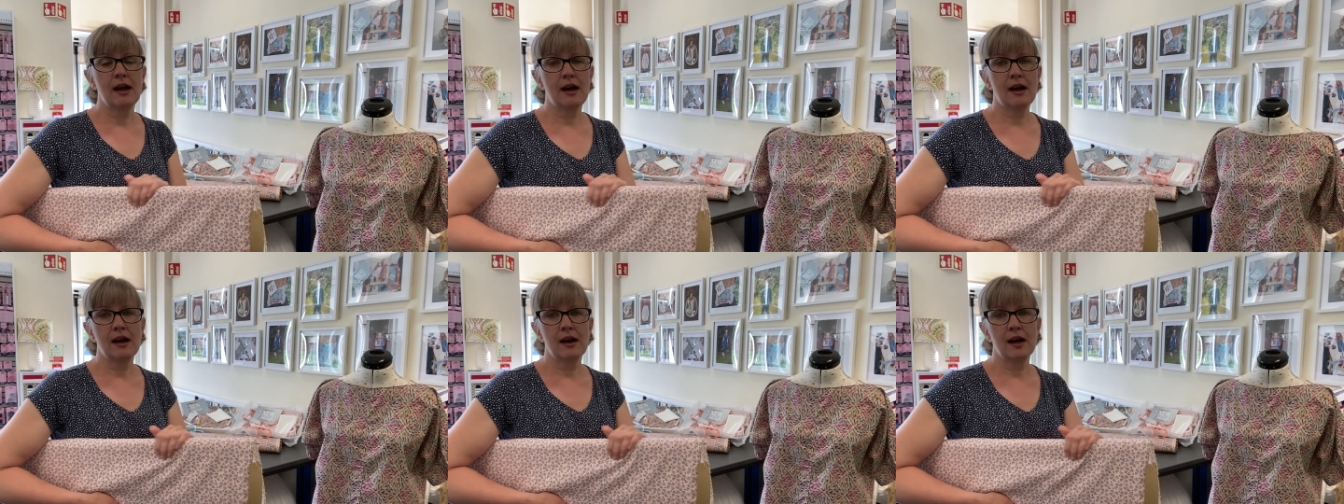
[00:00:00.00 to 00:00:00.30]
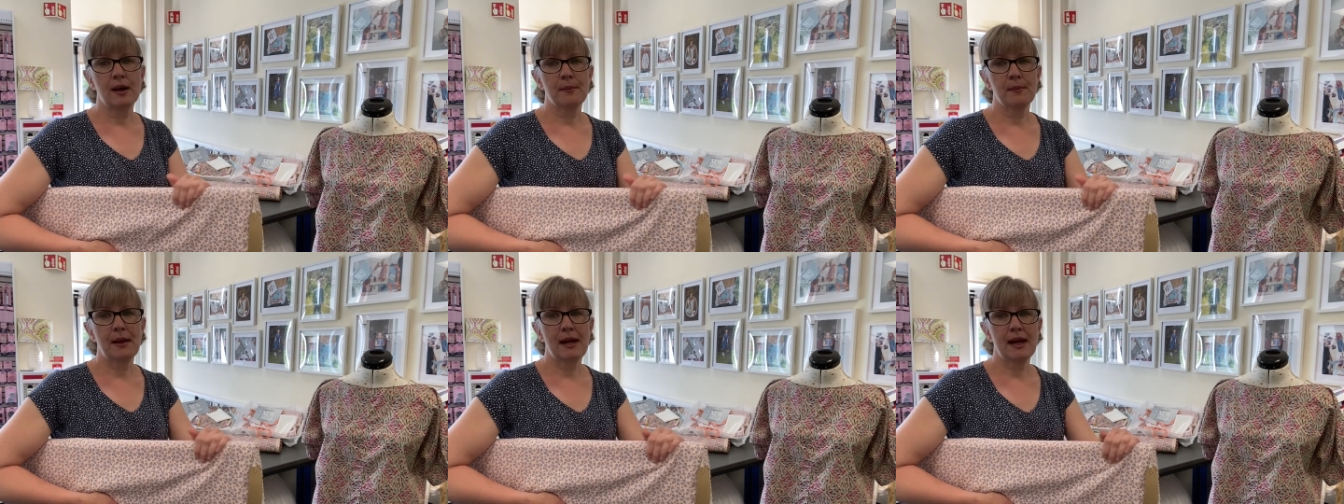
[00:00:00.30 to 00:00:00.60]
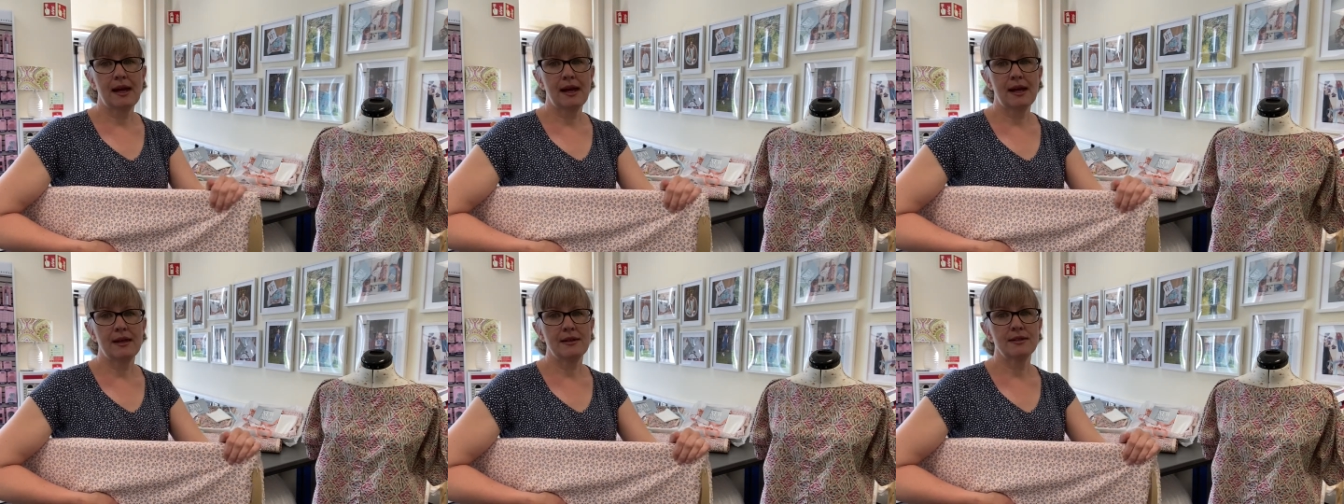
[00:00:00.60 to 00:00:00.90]

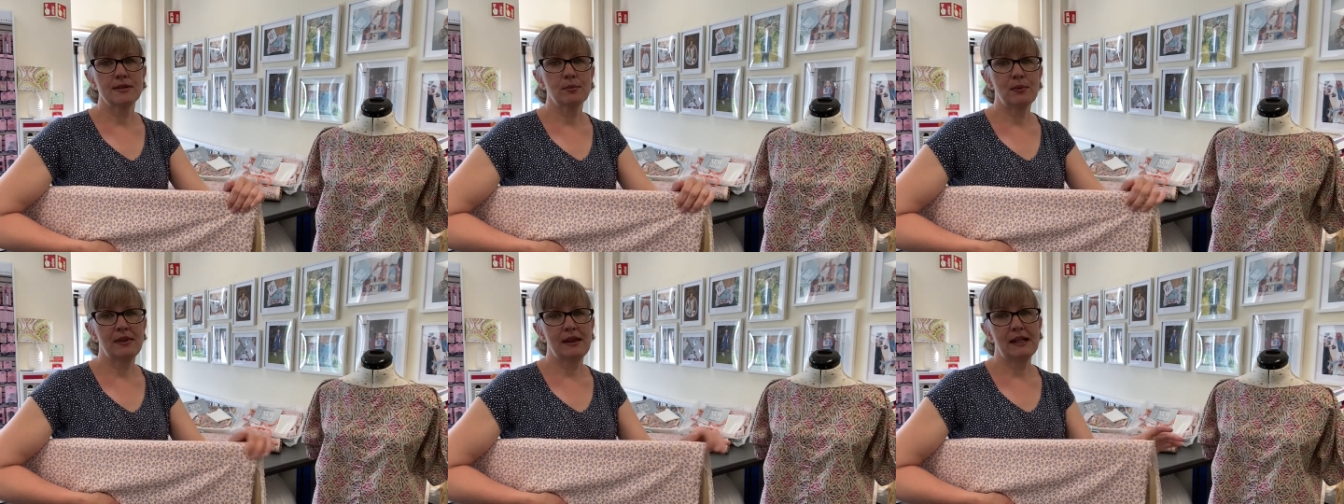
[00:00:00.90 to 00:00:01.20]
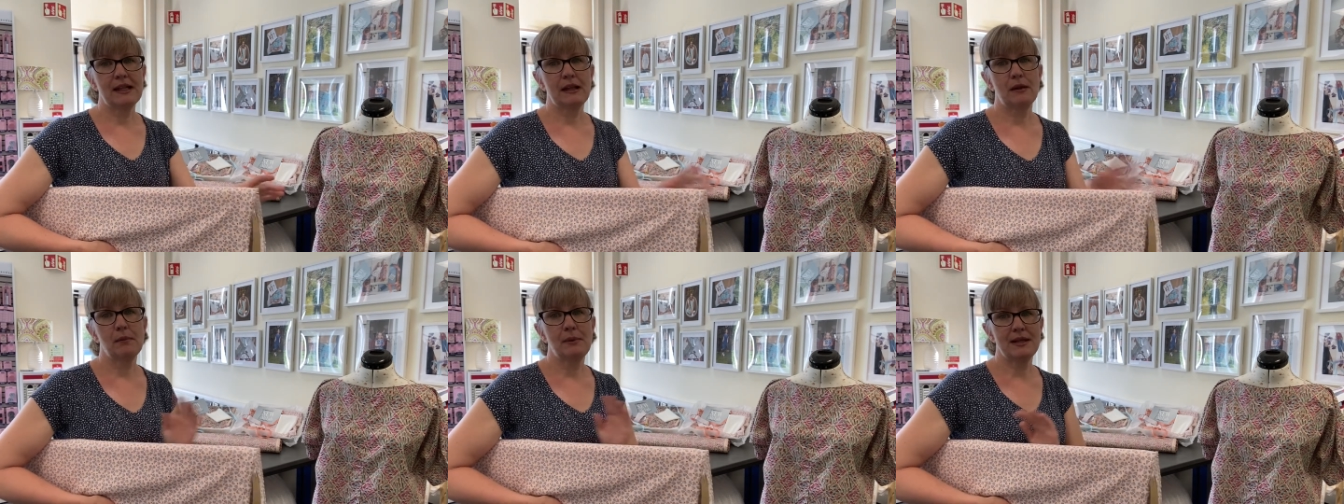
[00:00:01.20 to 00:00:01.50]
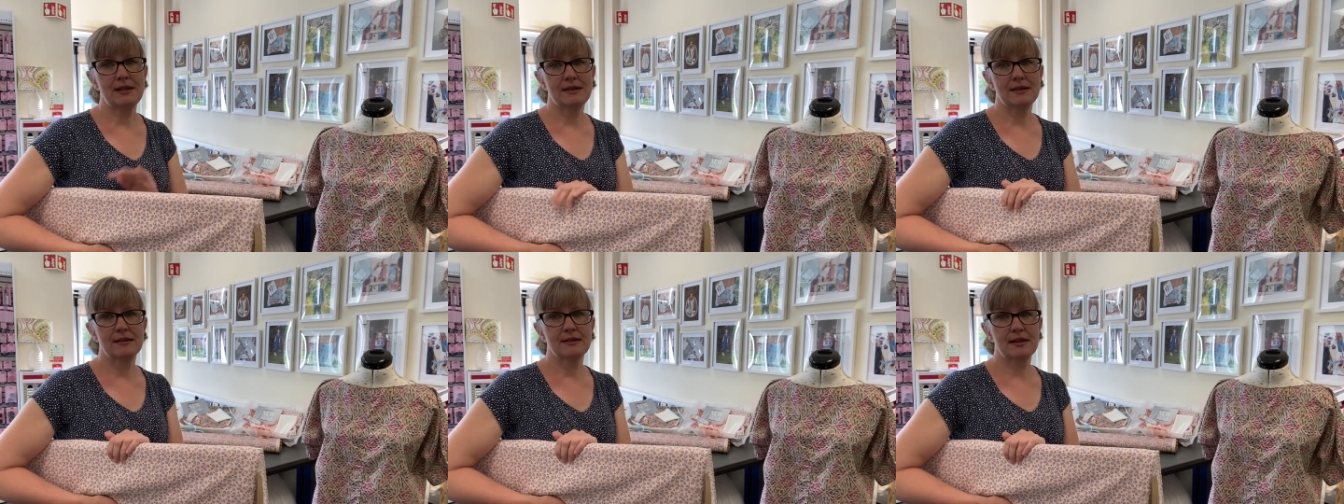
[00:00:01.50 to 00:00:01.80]
and with a little
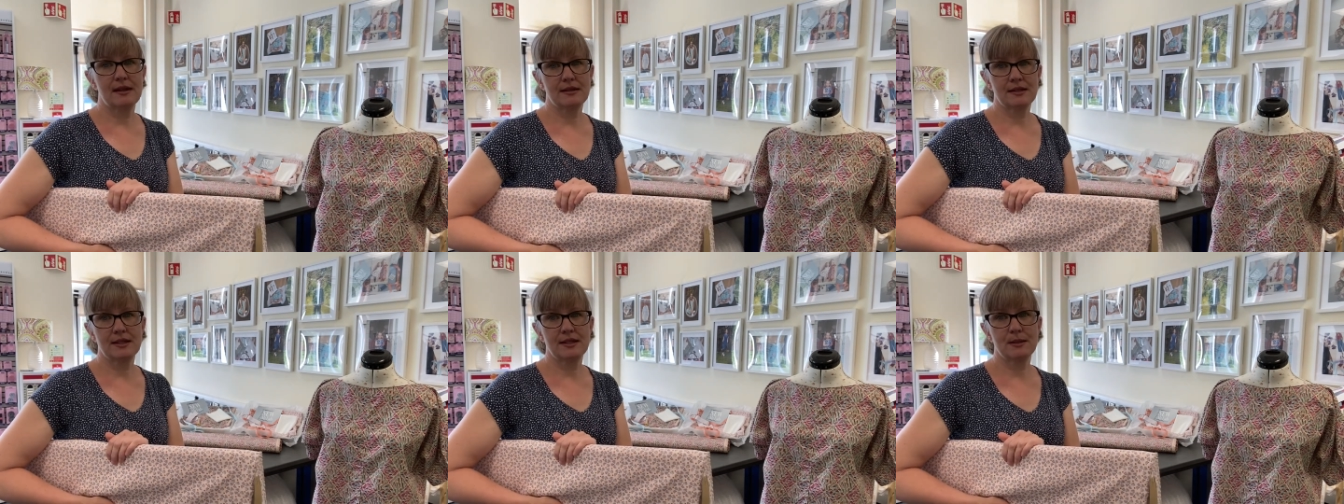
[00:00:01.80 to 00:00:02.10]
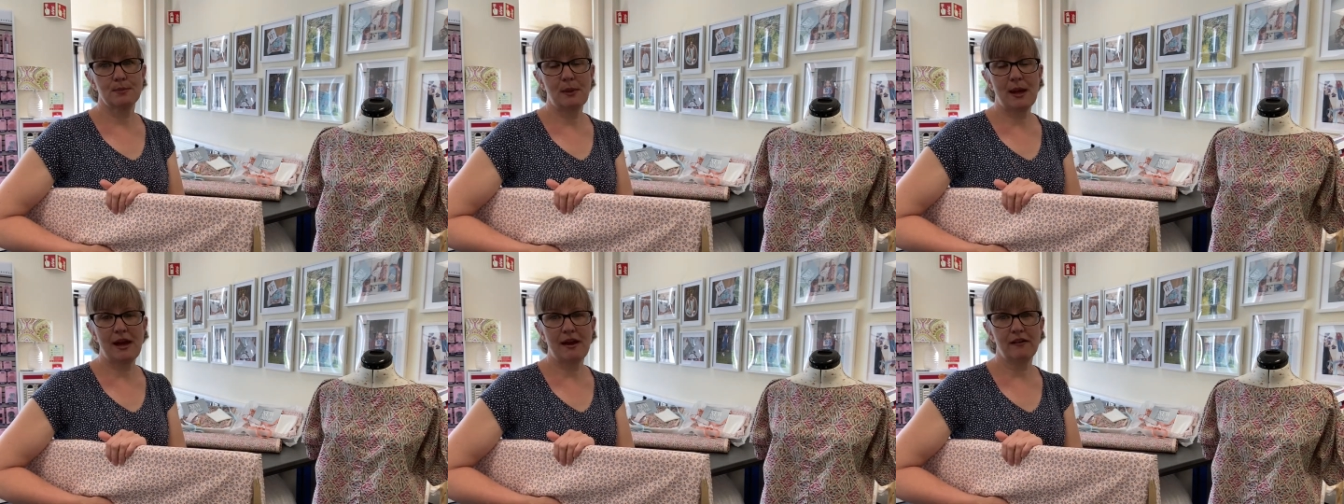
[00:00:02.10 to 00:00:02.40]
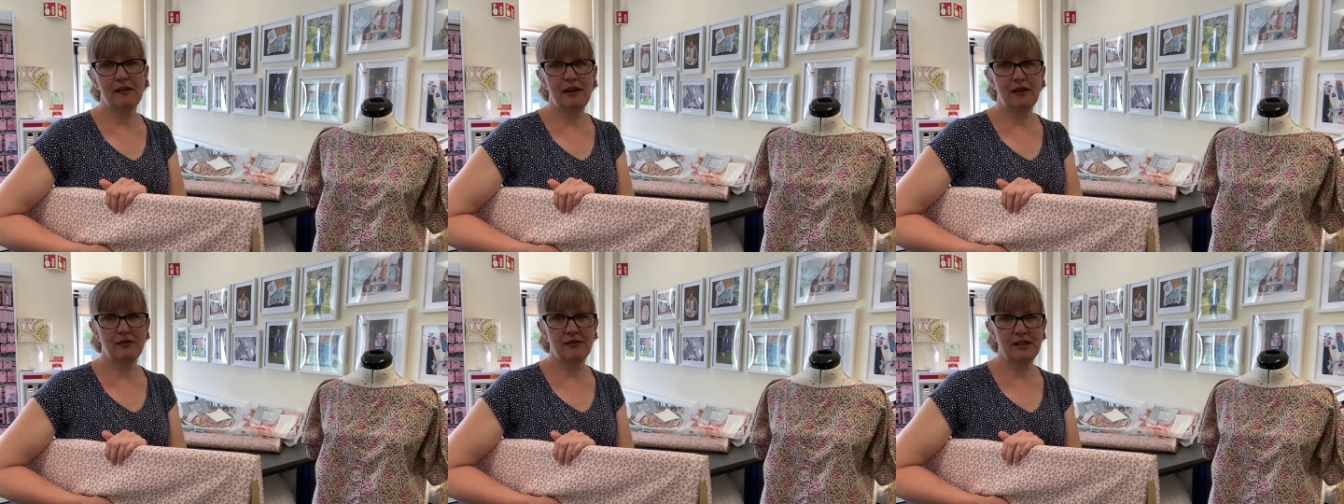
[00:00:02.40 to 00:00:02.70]
bit to
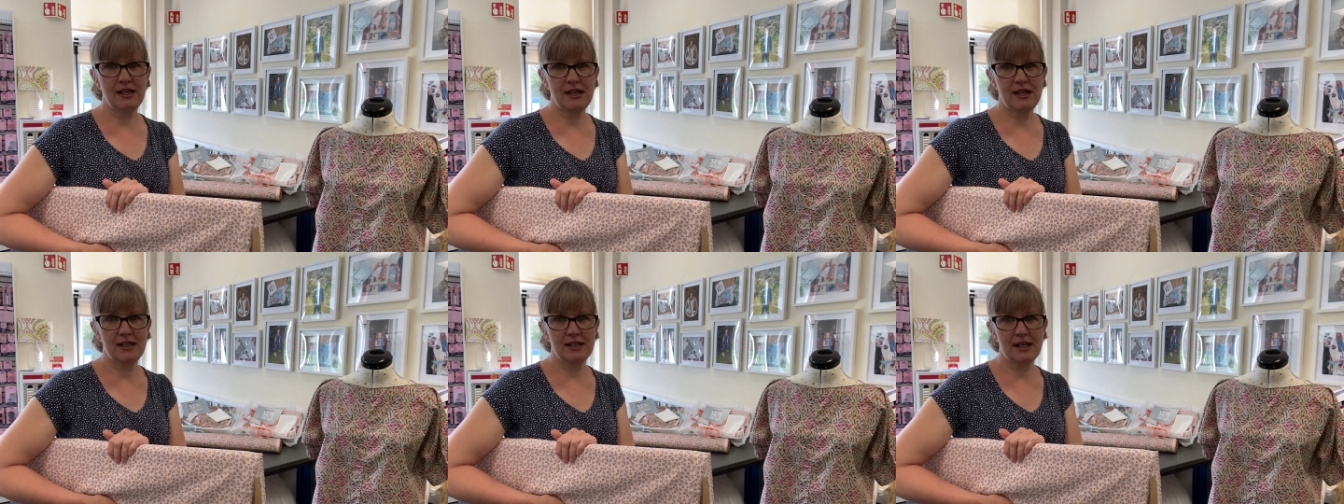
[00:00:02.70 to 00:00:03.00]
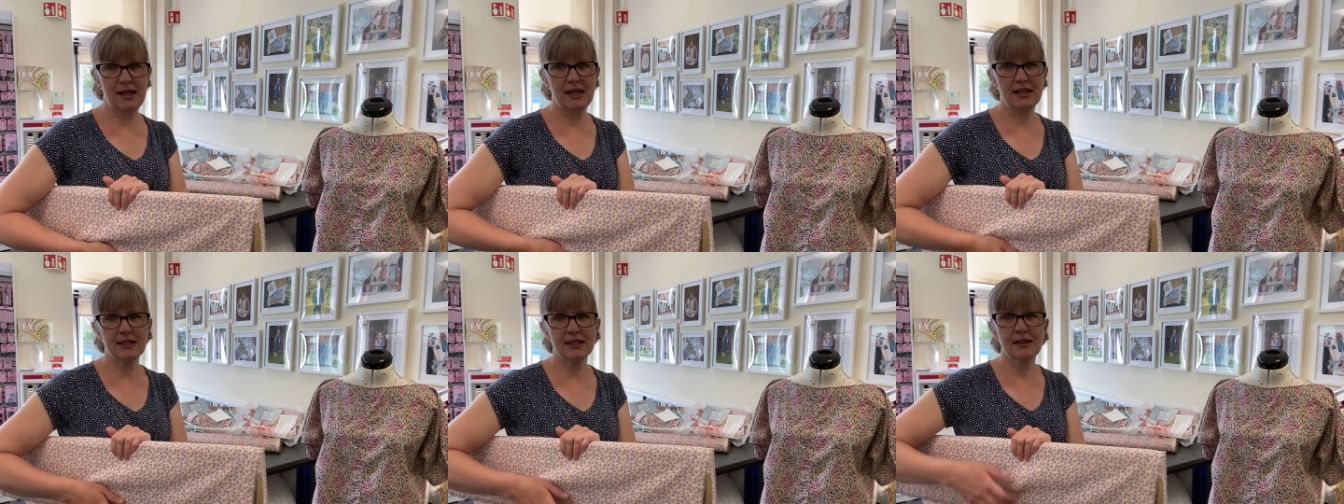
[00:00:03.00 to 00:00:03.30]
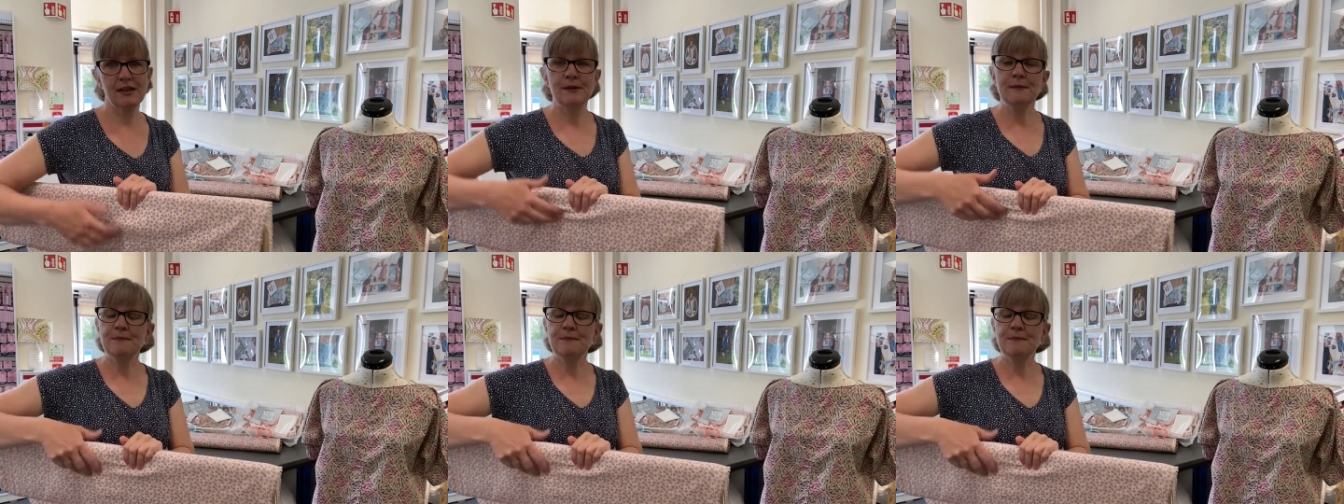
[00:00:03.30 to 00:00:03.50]
spare if needed.